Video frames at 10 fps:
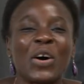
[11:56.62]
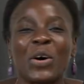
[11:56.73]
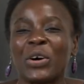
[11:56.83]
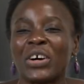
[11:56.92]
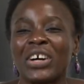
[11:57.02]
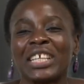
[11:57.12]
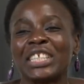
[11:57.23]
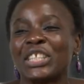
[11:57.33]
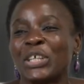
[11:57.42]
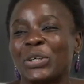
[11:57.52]

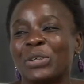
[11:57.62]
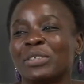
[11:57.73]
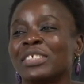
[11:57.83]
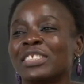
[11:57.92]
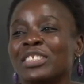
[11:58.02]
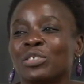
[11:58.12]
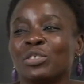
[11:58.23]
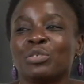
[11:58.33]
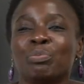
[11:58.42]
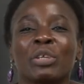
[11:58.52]
or, you know,
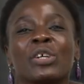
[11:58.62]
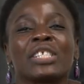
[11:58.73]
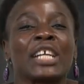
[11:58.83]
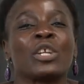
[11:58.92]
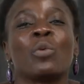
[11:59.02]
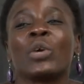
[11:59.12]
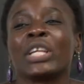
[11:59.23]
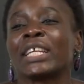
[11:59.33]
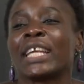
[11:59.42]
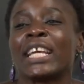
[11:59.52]
because I don't
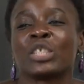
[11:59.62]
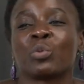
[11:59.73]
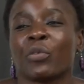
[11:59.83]
want to engage